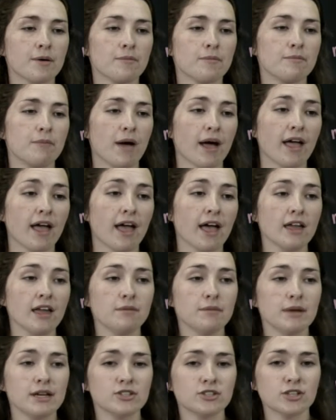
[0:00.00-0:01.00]
by N
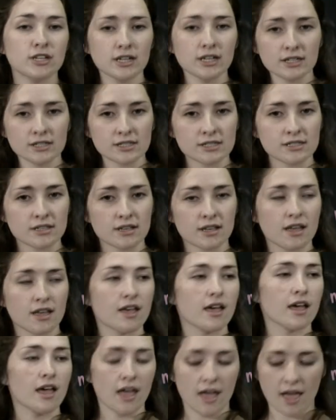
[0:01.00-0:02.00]
matrix
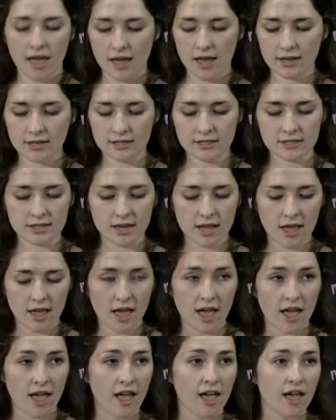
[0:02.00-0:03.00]
and
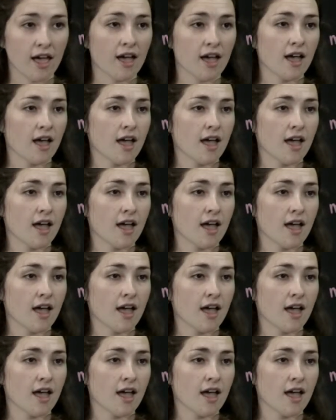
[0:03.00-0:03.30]
a